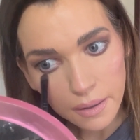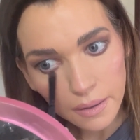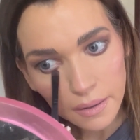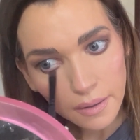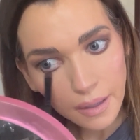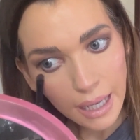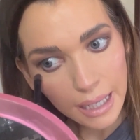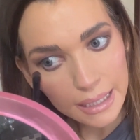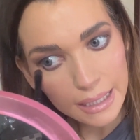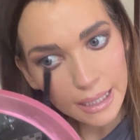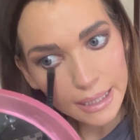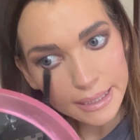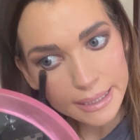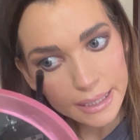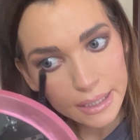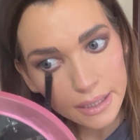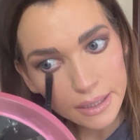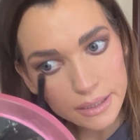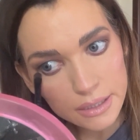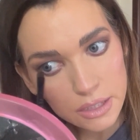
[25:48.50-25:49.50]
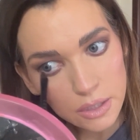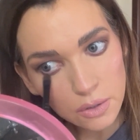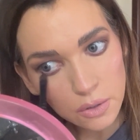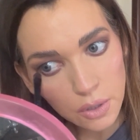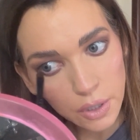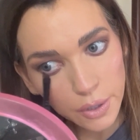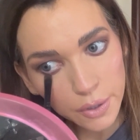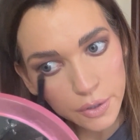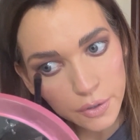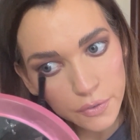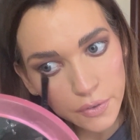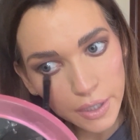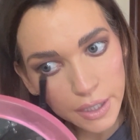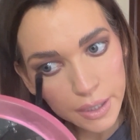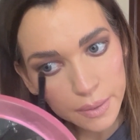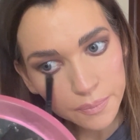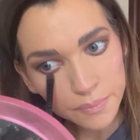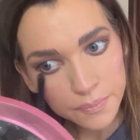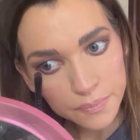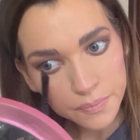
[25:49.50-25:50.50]
I like it all over.
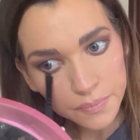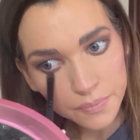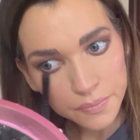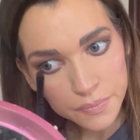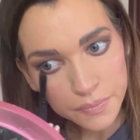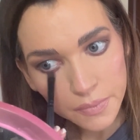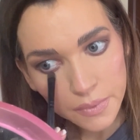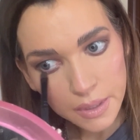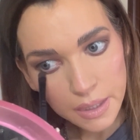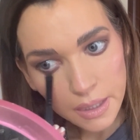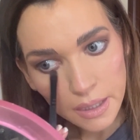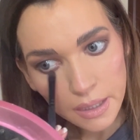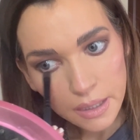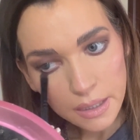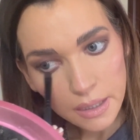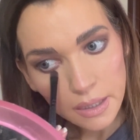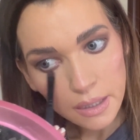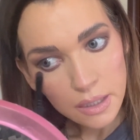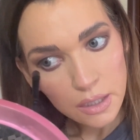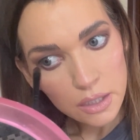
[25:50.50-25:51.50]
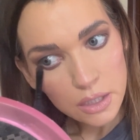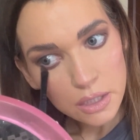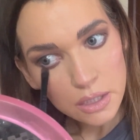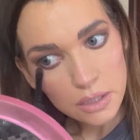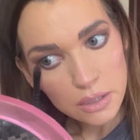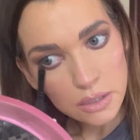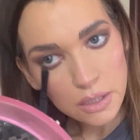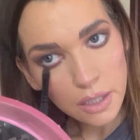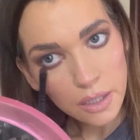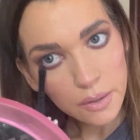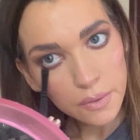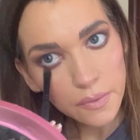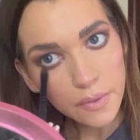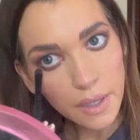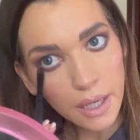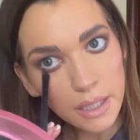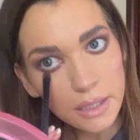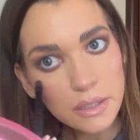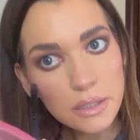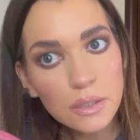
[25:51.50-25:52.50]
So
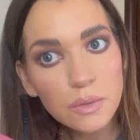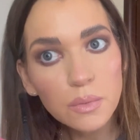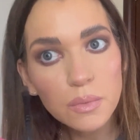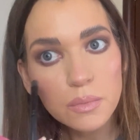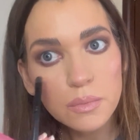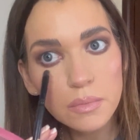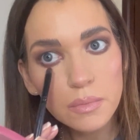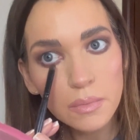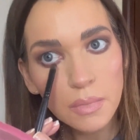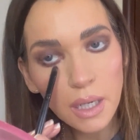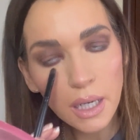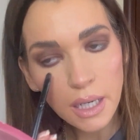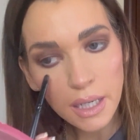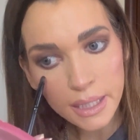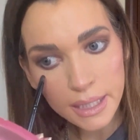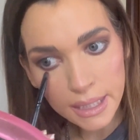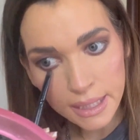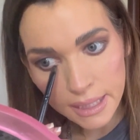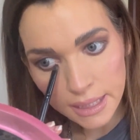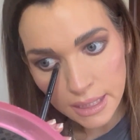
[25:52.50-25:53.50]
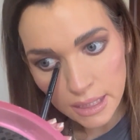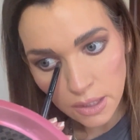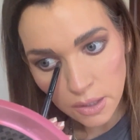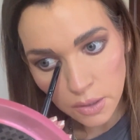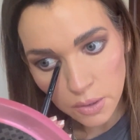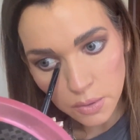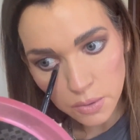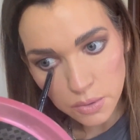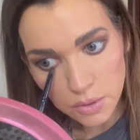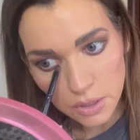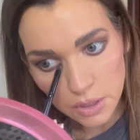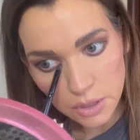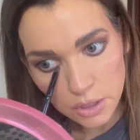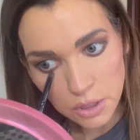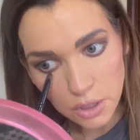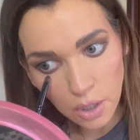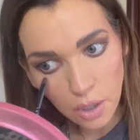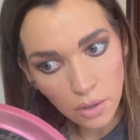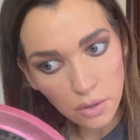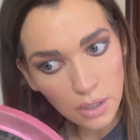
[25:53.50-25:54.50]
that's my little old
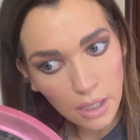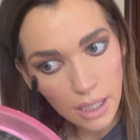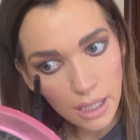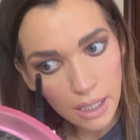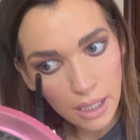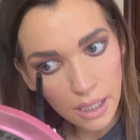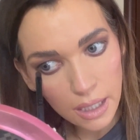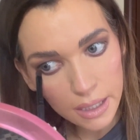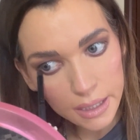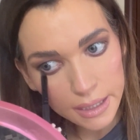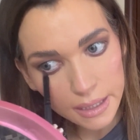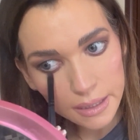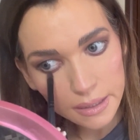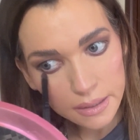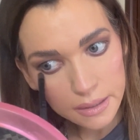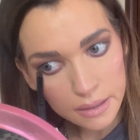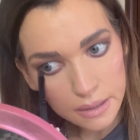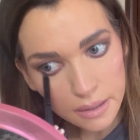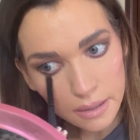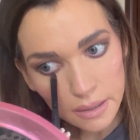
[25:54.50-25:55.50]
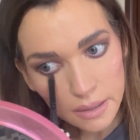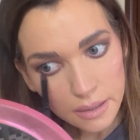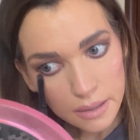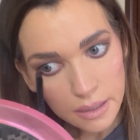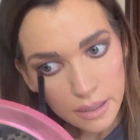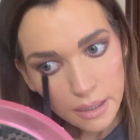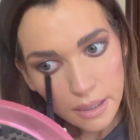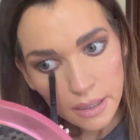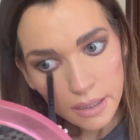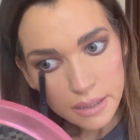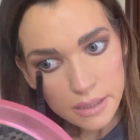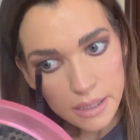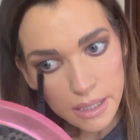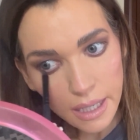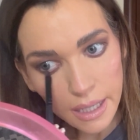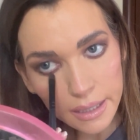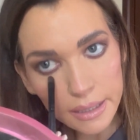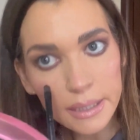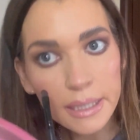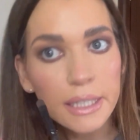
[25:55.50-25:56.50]
doll eye
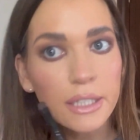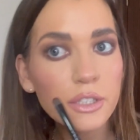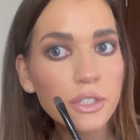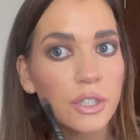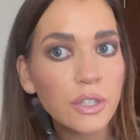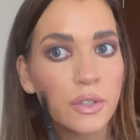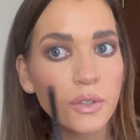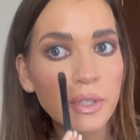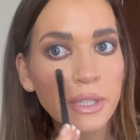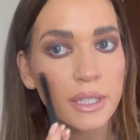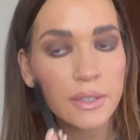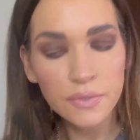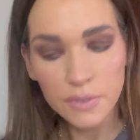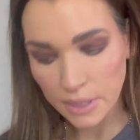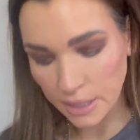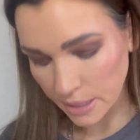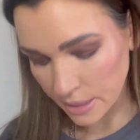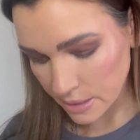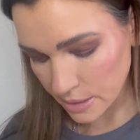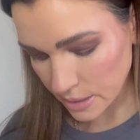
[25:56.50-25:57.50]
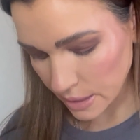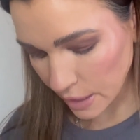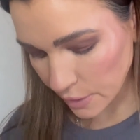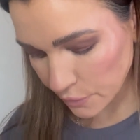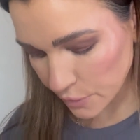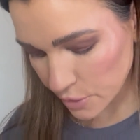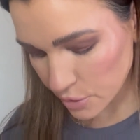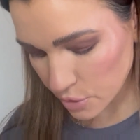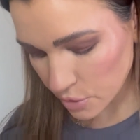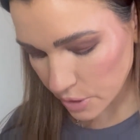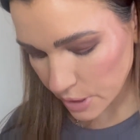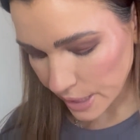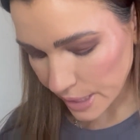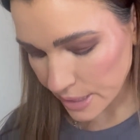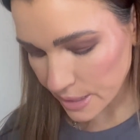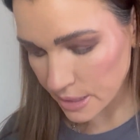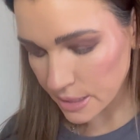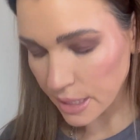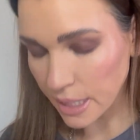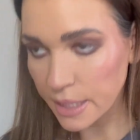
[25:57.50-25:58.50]
technique. So you leave the if you do the
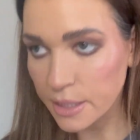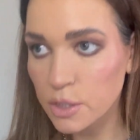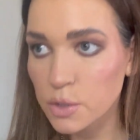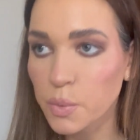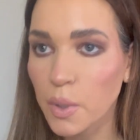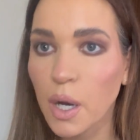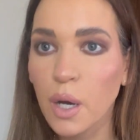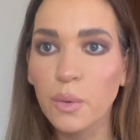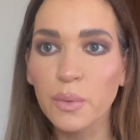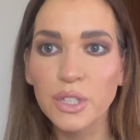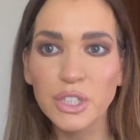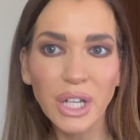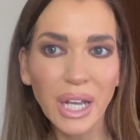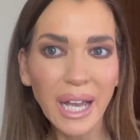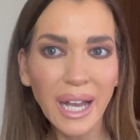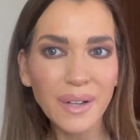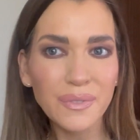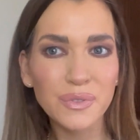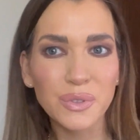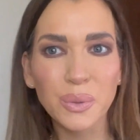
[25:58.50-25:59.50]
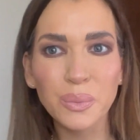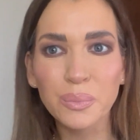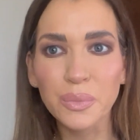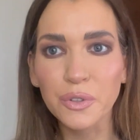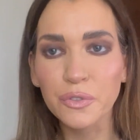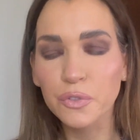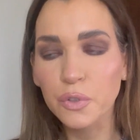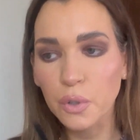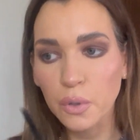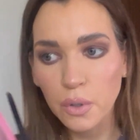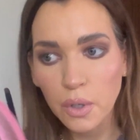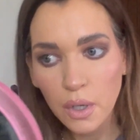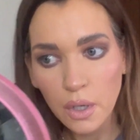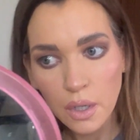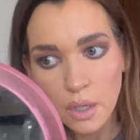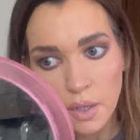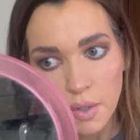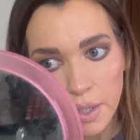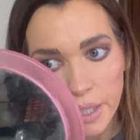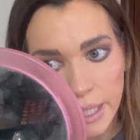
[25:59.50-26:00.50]
inside as well, which I have done before,
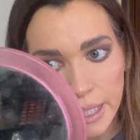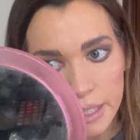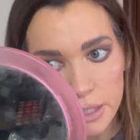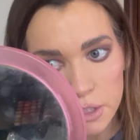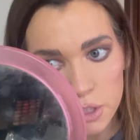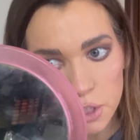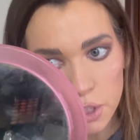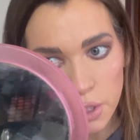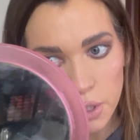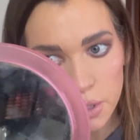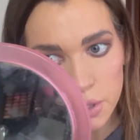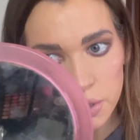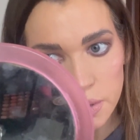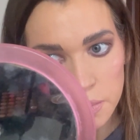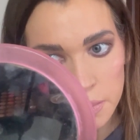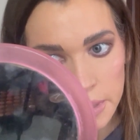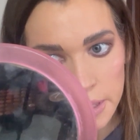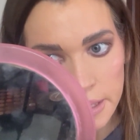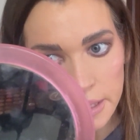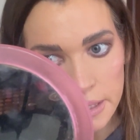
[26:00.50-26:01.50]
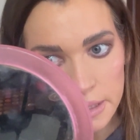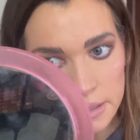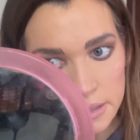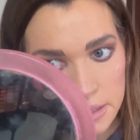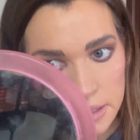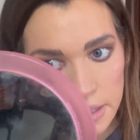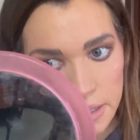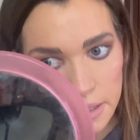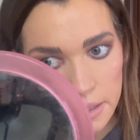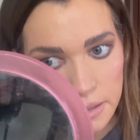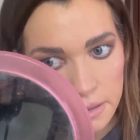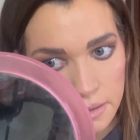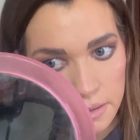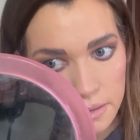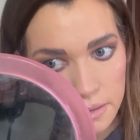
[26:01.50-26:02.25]
it just means that